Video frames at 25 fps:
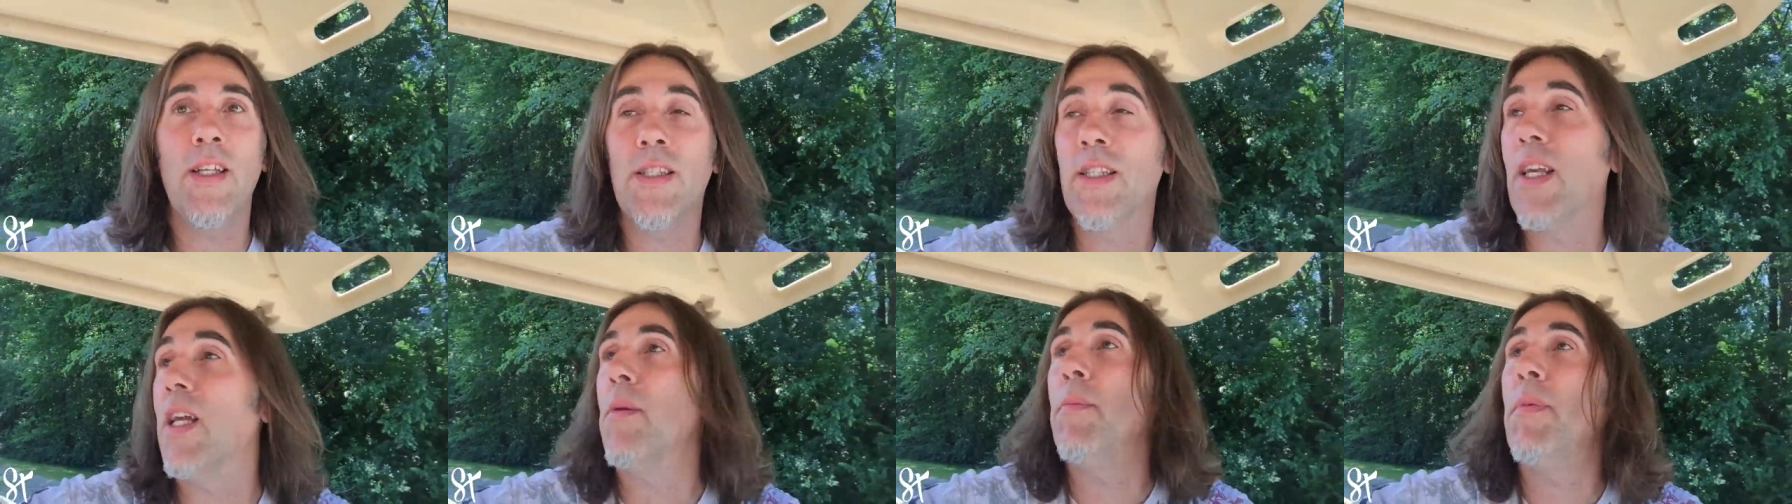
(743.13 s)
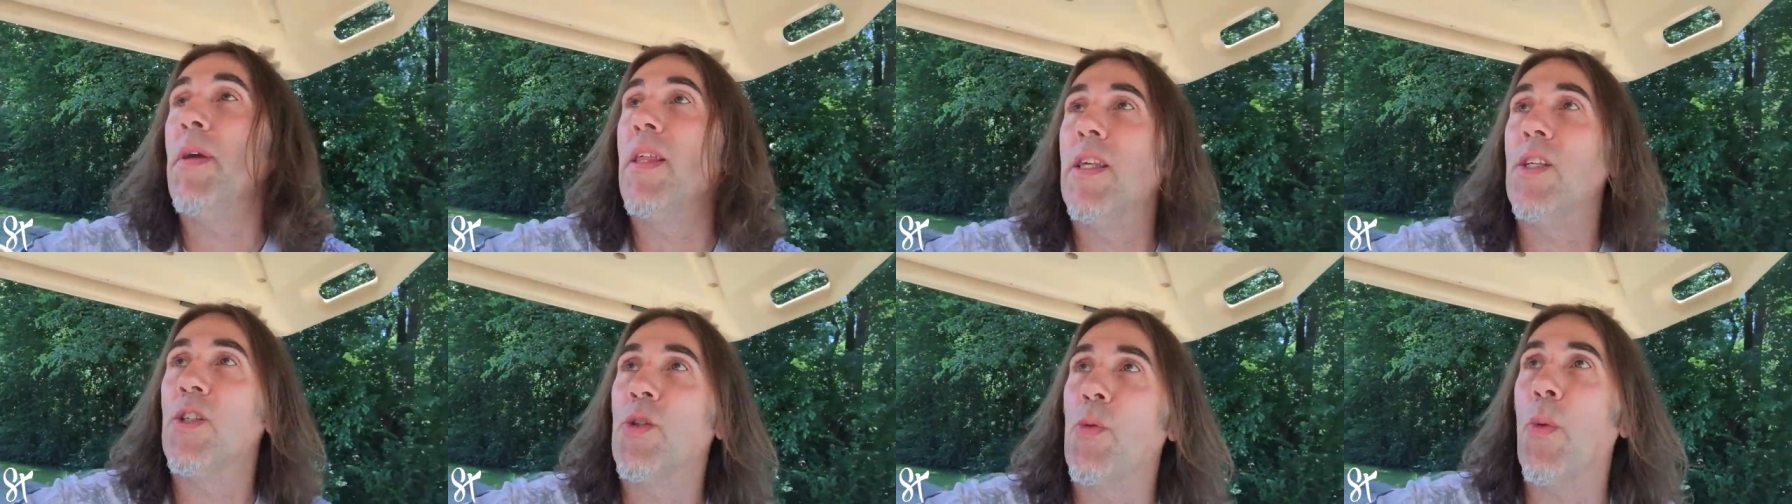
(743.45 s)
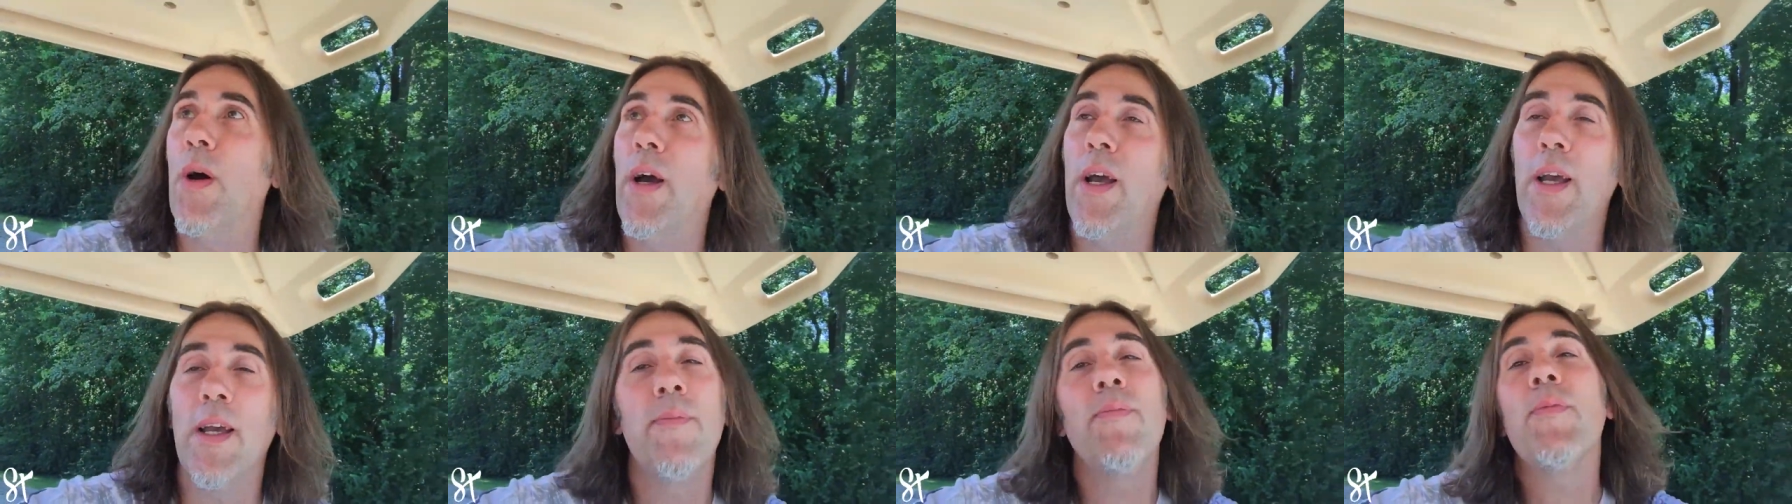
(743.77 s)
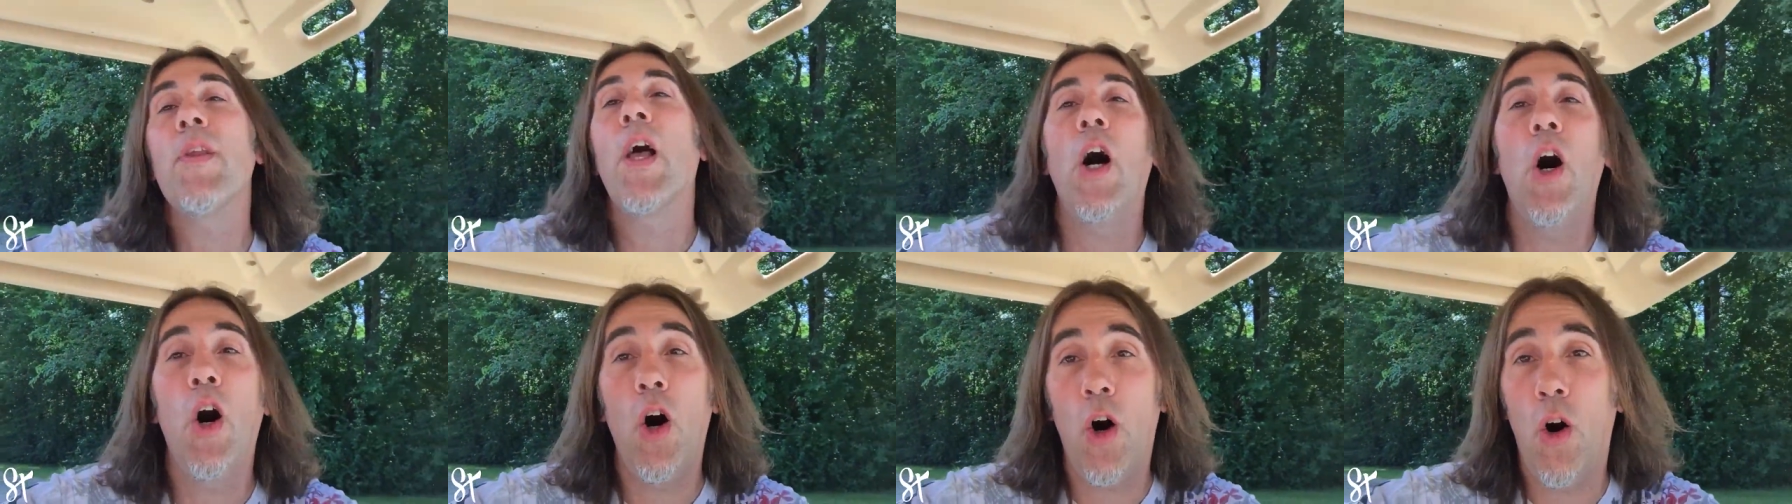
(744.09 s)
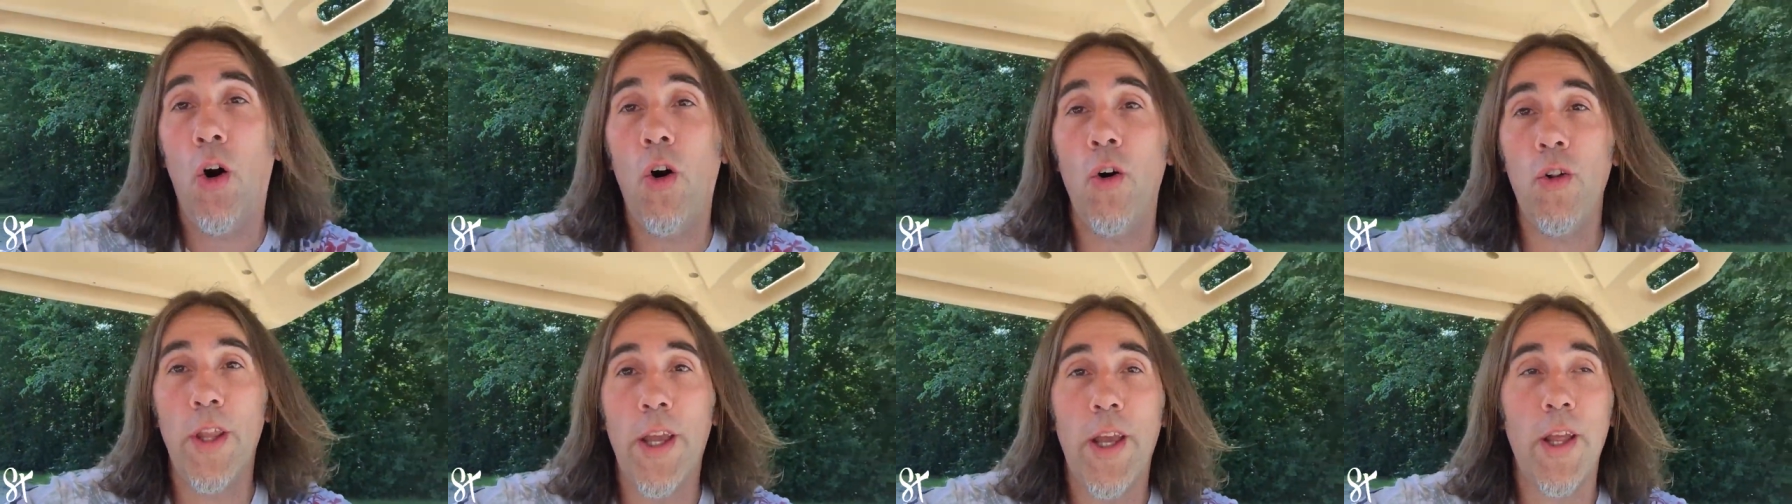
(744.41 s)
it's gonna be this way
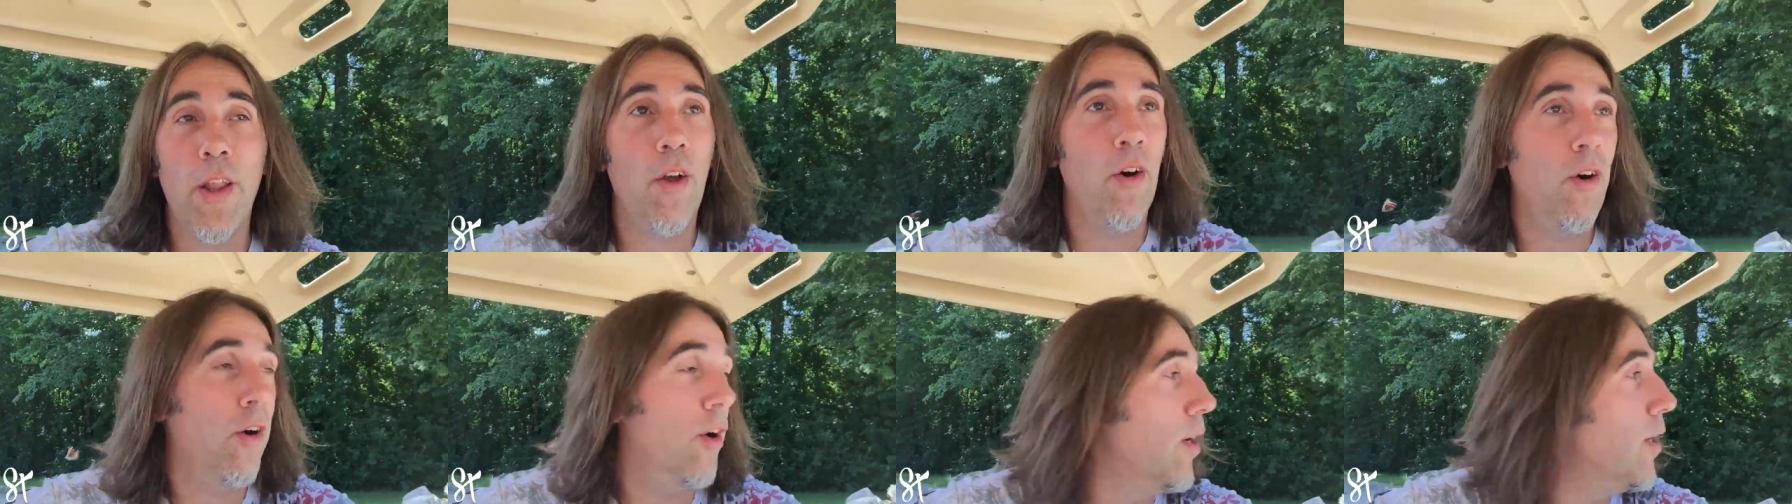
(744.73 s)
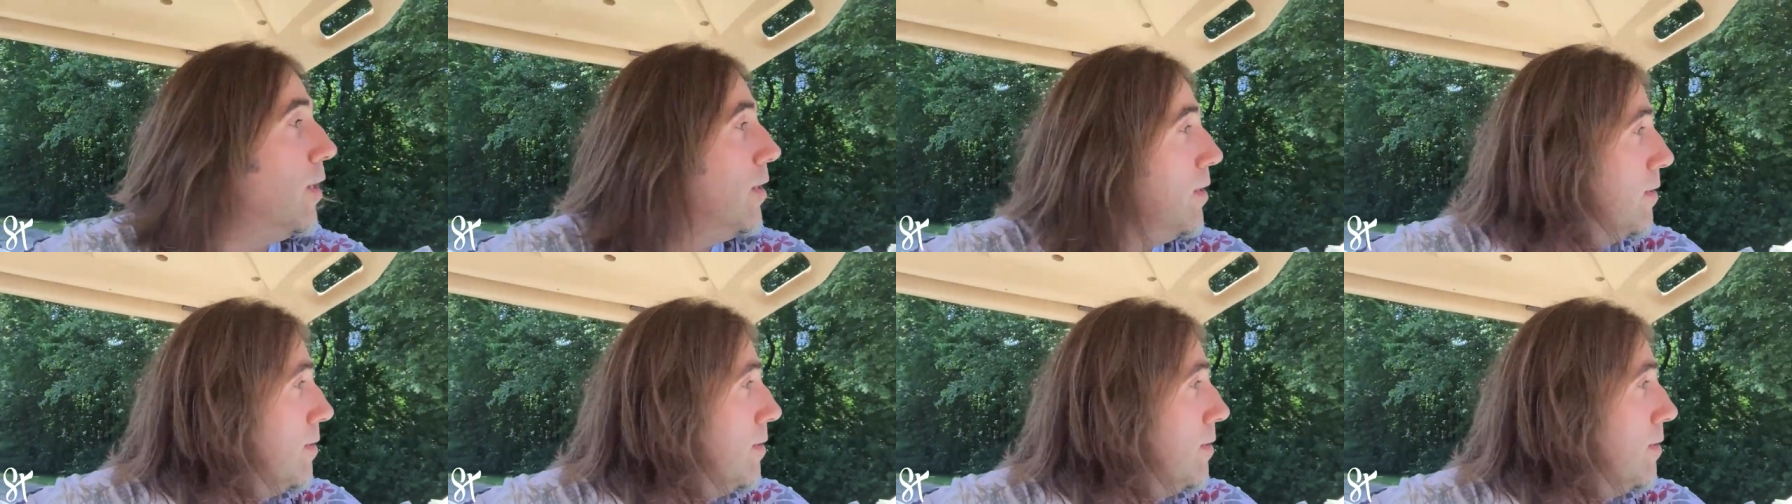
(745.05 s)
all day long.